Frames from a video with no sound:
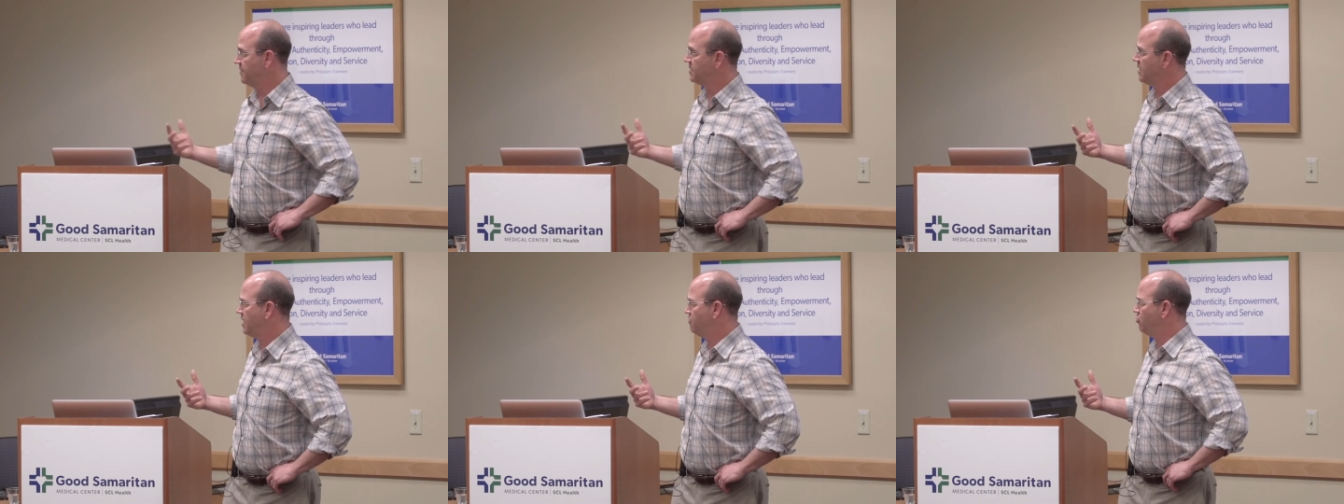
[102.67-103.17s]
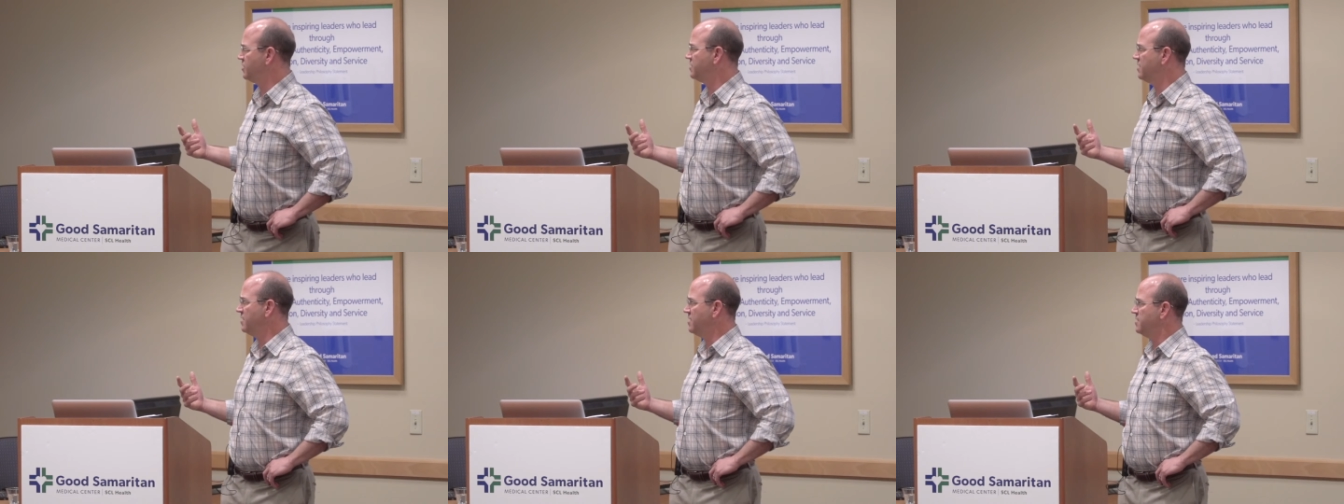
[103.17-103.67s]
At the time
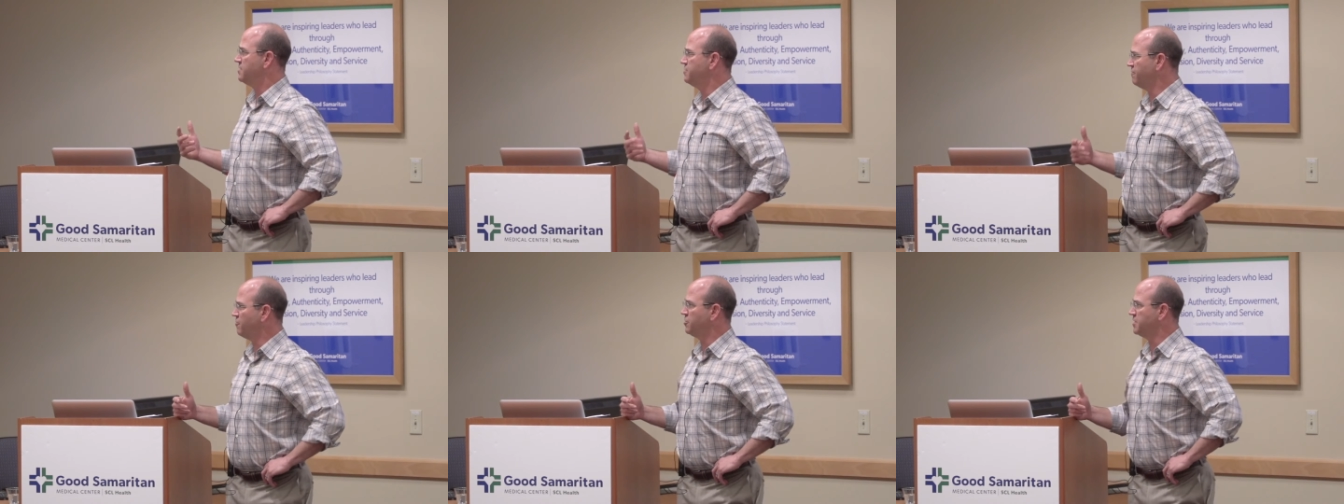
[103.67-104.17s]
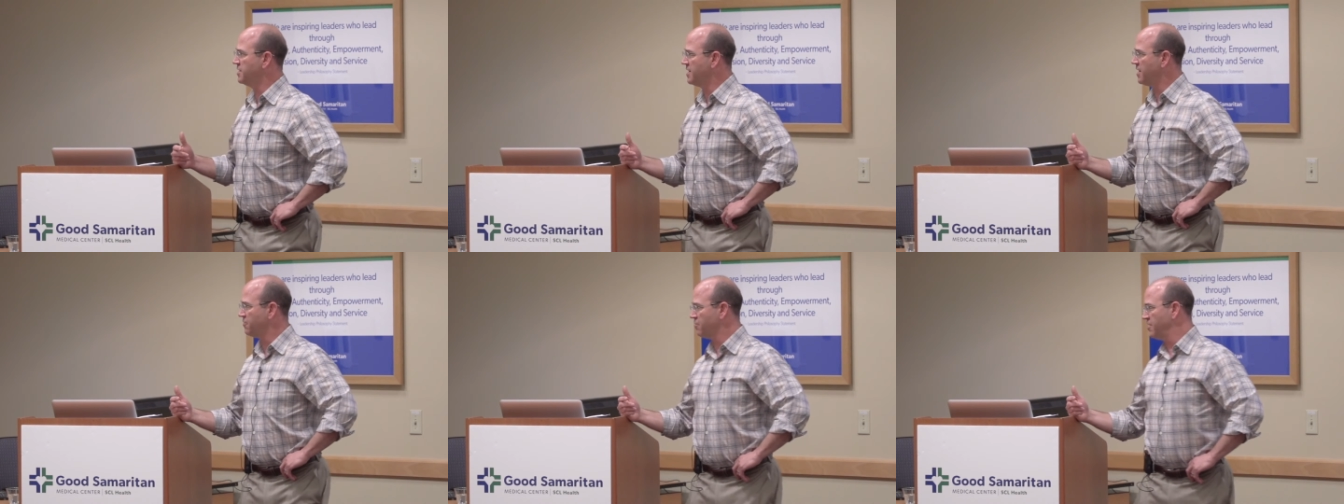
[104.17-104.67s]
was
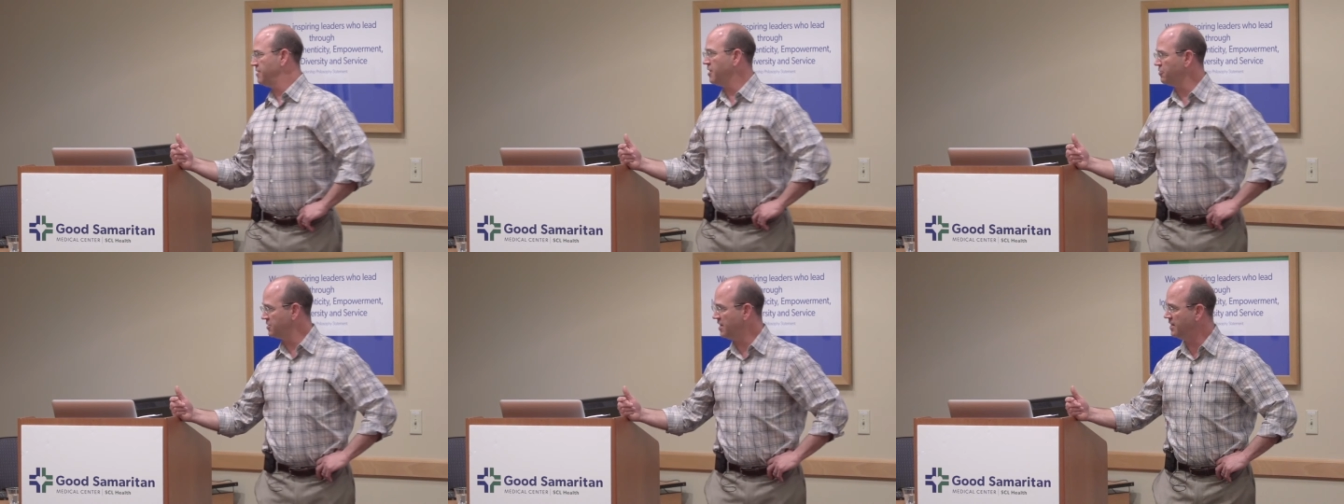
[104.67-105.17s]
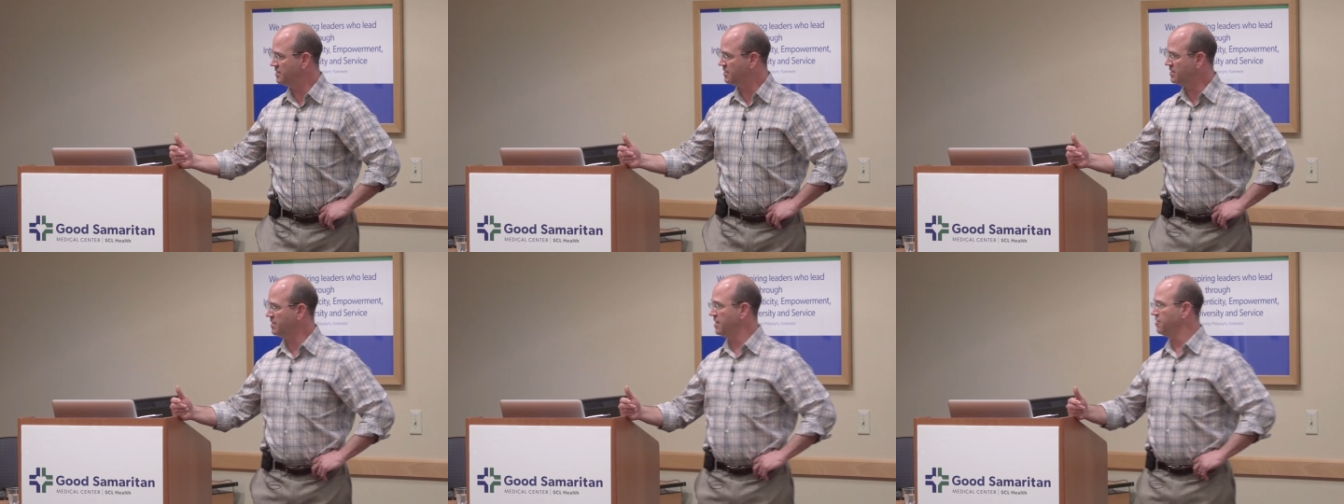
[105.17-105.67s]
University of Colorado Health
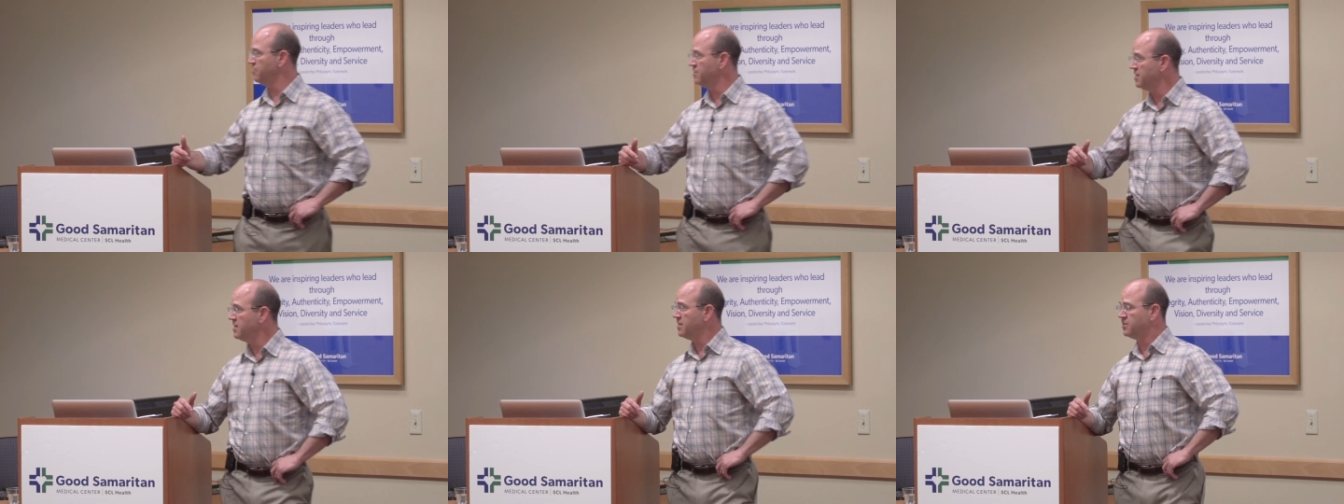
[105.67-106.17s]
Sciences Center.